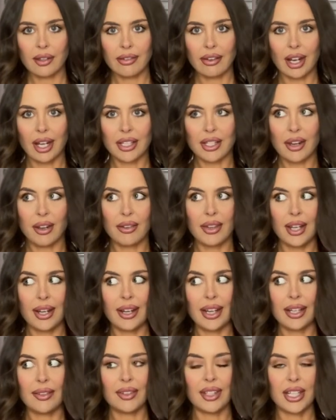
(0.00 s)
I don't think
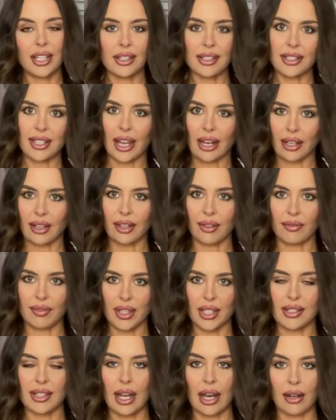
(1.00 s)
I even need to say anything for
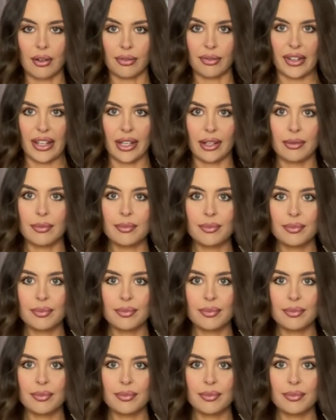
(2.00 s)
this outfit.